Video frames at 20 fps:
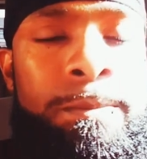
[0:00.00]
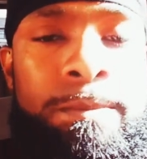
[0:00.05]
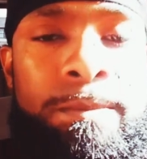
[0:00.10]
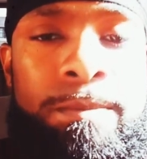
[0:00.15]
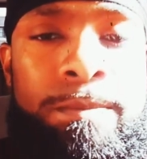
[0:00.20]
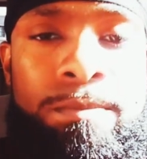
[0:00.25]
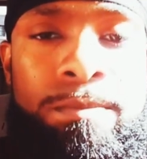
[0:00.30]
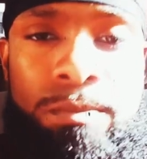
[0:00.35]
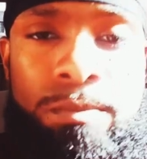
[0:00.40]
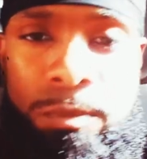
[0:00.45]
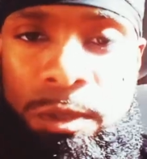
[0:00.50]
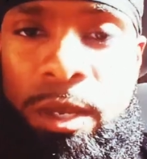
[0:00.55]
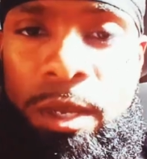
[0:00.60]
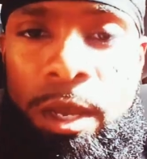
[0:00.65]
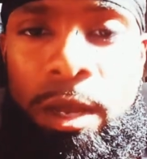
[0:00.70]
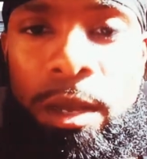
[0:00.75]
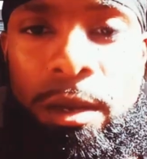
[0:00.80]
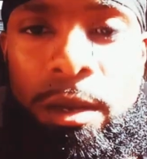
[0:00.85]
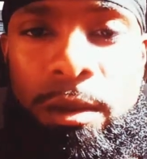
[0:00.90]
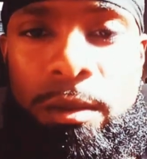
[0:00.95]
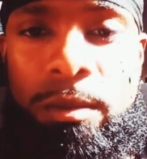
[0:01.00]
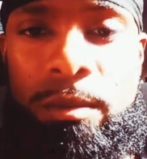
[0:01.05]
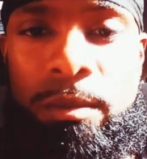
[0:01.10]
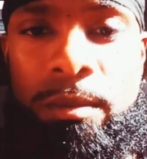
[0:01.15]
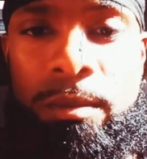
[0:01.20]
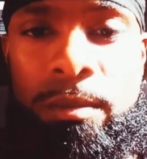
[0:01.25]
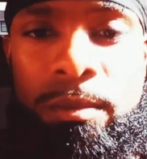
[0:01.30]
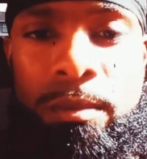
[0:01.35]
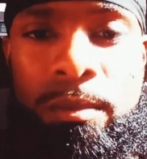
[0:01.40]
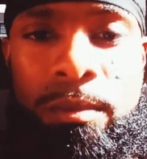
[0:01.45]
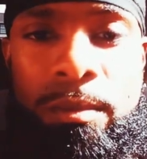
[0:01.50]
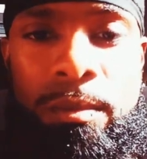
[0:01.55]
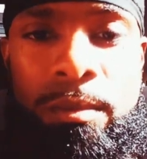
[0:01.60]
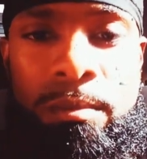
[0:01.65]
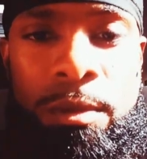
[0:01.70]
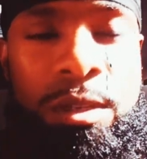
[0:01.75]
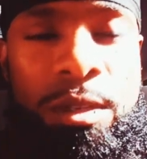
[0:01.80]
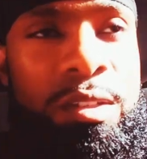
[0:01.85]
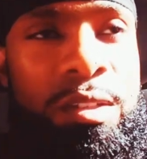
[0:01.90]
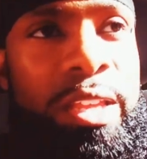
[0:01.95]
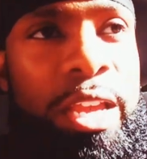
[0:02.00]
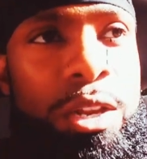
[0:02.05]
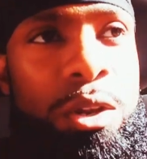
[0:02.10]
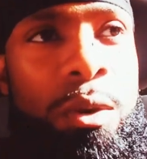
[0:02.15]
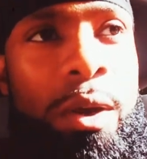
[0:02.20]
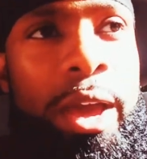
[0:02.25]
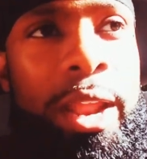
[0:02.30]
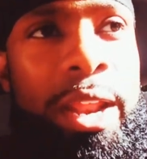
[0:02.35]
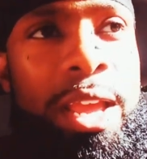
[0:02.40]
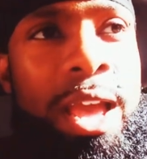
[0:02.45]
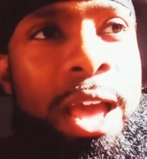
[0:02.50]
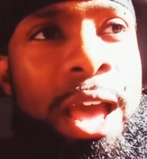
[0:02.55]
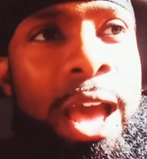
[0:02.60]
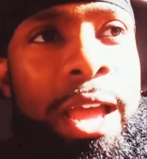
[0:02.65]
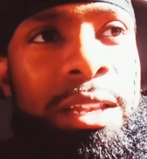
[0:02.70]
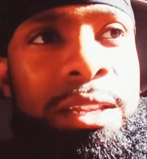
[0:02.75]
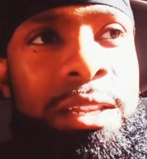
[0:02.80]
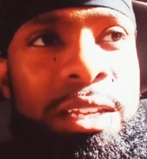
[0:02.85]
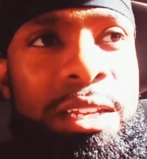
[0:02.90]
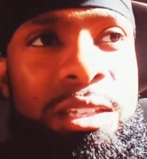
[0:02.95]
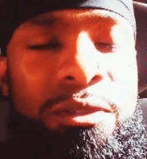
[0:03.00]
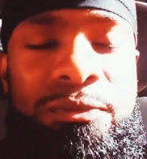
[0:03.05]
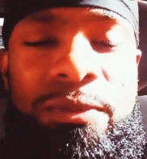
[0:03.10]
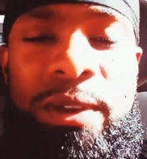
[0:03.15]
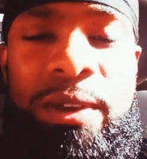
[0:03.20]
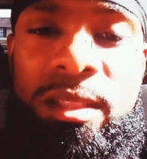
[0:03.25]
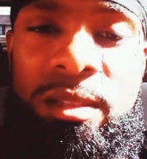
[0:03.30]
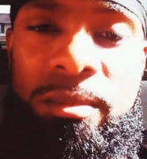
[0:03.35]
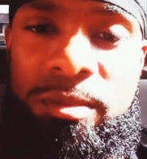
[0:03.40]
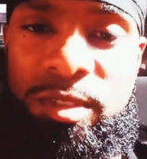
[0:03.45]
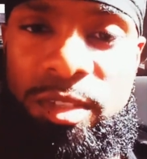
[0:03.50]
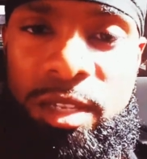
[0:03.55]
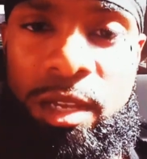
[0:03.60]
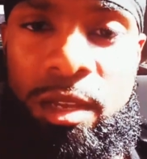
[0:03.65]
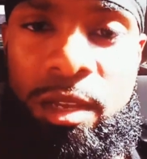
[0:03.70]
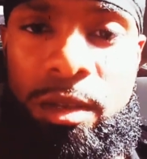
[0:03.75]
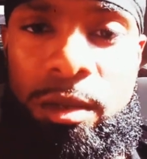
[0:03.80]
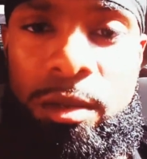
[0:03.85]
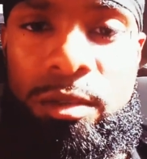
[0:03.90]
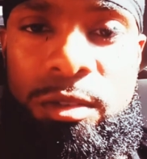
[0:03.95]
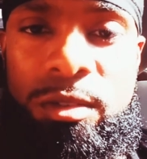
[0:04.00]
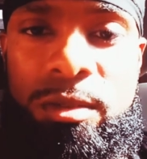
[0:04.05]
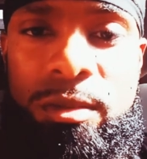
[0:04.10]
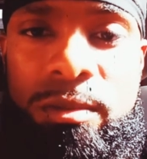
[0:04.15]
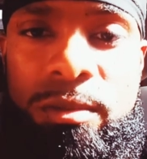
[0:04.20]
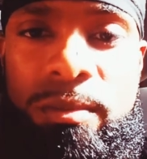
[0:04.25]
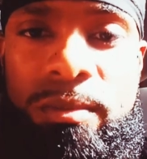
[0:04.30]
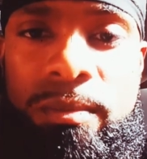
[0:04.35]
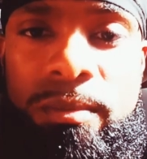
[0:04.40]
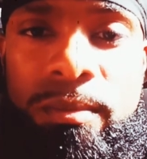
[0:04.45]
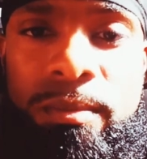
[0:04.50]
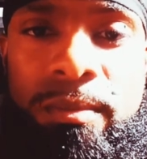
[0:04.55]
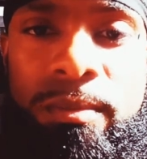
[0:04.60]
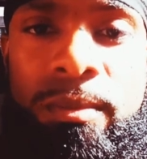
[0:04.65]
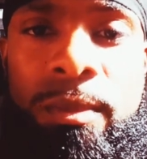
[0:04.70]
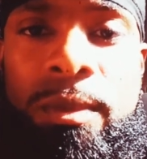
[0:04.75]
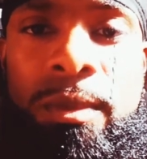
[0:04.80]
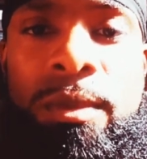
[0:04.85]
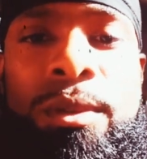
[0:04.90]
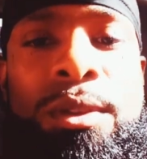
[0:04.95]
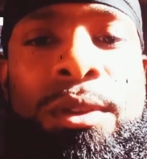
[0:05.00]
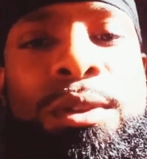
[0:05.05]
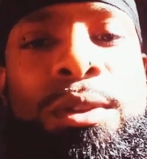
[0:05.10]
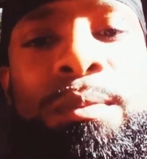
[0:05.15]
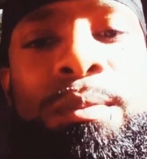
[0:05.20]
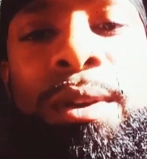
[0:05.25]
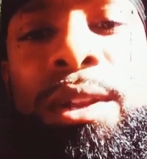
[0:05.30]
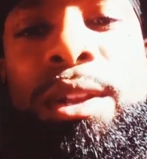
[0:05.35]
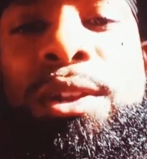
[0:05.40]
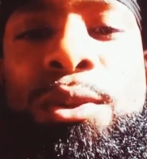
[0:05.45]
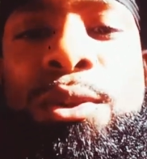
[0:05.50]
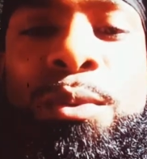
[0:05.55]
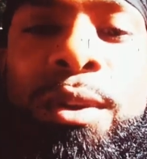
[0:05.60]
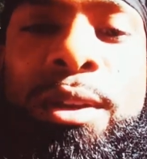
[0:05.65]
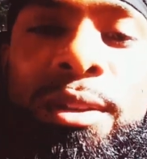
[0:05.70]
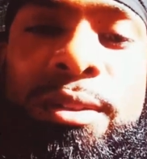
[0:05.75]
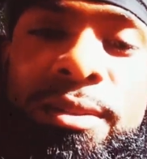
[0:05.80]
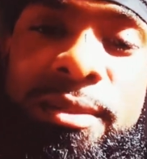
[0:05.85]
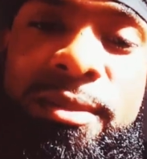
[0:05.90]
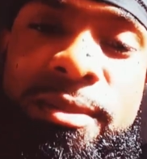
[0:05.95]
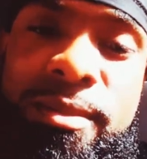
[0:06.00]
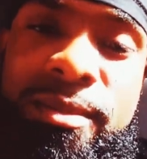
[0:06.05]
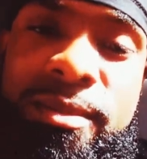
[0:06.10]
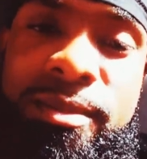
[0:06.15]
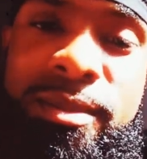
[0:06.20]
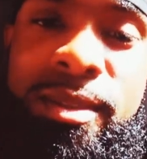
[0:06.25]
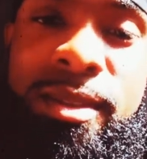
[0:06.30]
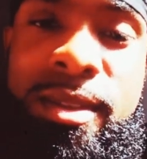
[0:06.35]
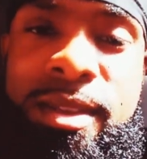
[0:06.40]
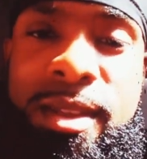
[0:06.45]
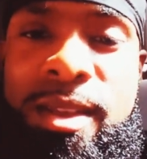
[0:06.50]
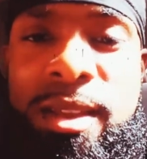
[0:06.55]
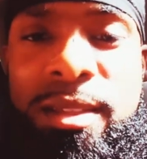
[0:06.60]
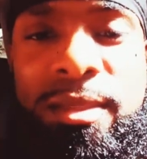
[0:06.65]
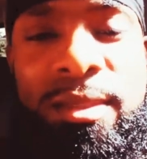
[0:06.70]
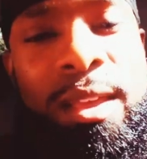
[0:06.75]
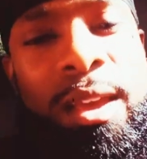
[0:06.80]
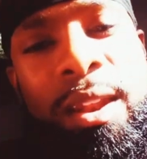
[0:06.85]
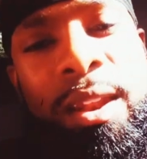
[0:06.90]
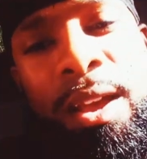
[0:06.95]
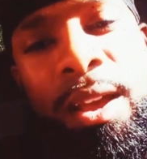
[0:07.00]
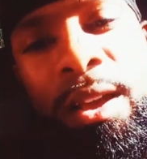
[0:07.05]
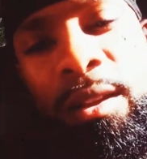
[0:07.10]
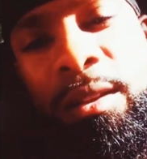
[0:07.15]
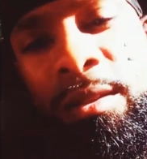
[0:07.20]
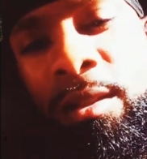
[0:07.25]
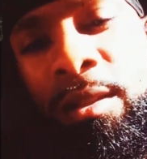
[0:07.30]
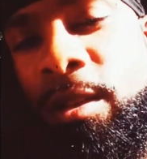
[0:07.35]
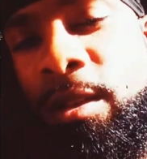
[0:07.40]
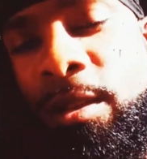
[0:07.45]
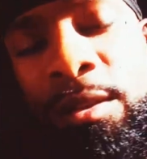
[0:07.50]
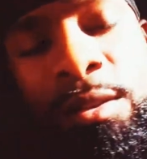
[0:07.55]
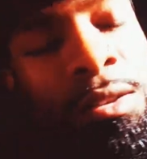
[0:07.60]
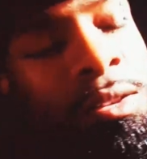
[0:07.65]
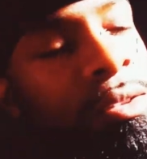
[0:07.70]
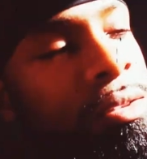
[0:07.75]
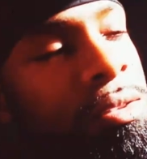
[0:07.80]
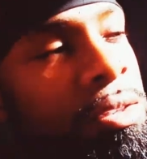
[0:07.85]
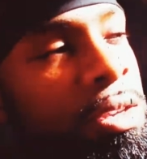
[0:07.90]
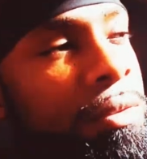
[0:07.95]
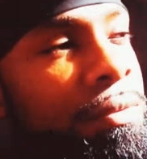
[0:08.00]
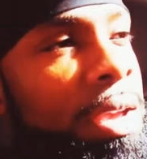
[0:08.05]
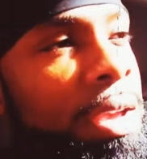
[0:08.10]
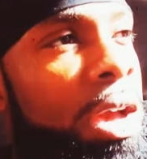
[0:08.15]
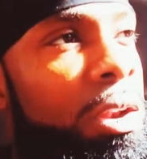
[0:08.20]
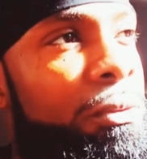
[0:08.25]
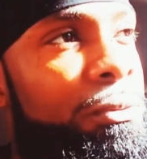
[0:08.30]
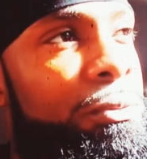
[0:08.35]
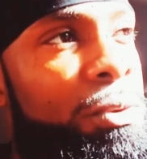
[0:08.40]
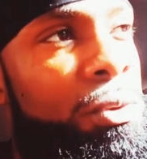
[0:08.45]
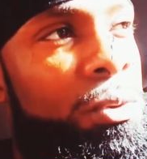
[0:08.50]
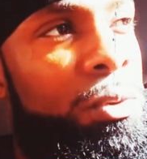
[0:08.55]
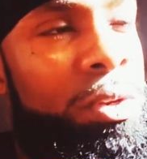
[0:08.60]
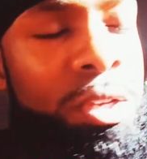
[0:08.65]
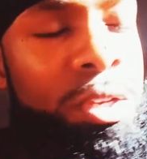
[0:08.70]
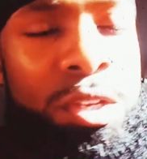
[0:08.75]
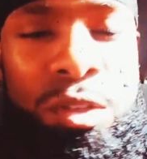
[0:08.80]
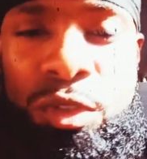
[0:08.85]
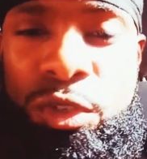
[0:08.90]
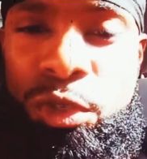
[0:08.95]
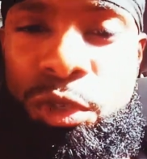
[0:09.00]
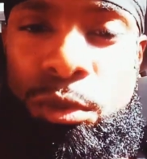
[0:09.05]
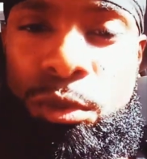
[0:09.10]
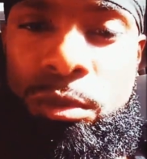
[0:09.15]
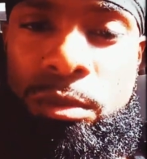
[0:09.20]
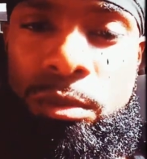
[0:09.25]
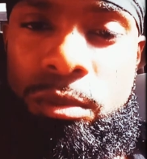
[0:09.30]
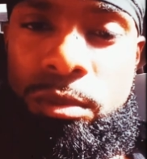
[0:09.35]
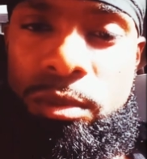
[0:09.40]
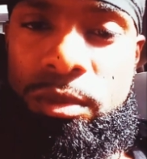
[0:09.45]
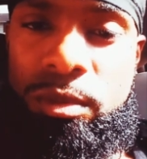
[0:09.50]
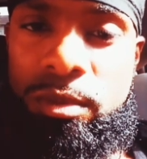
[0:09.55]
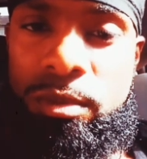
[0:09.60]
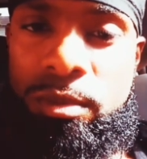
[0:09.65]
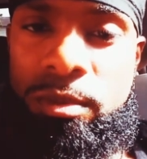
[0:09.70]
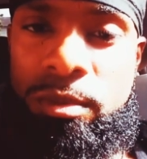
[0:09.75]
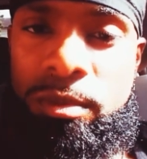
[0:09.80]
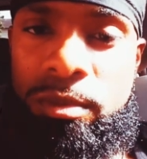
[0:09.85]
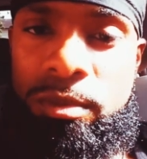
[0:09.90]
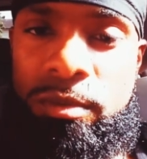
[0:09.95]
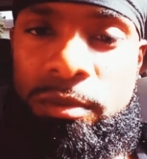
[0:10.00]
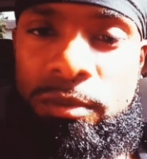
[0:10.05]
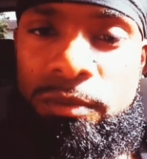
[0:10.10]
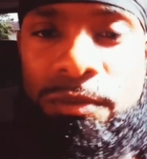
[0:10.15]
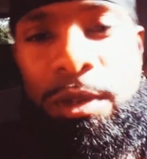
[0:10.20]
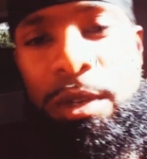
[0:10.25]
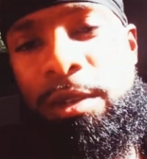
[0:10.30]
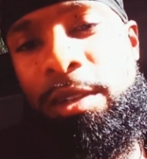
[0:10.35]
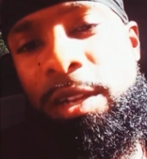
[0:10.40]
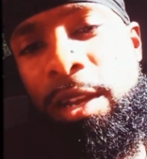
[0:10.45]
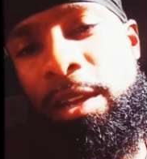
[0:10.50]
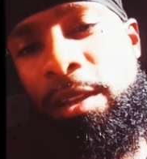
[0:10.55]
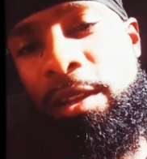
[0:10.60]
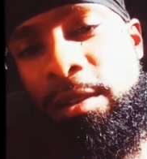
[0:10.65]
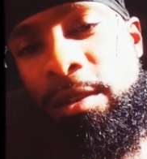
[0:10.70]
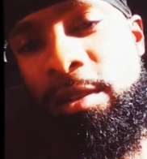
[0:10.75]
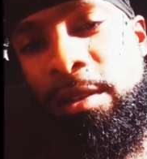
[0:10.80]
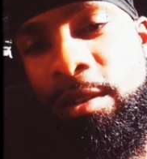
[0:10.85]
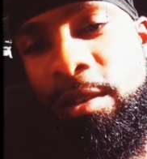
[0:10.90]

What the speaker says: Yeah, because they know how to identify themselves. But anyway, thought I'd give y'all a few of these jewels for the day, because it's